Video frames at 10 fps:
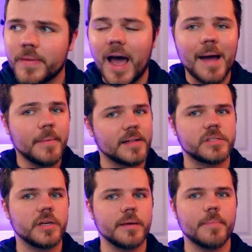I'm not
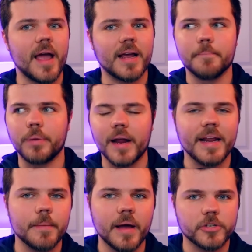sitting back
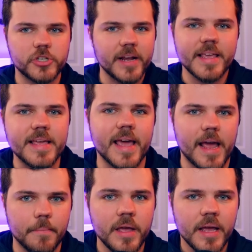complaining about shaky
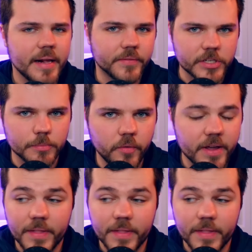cam in this movie.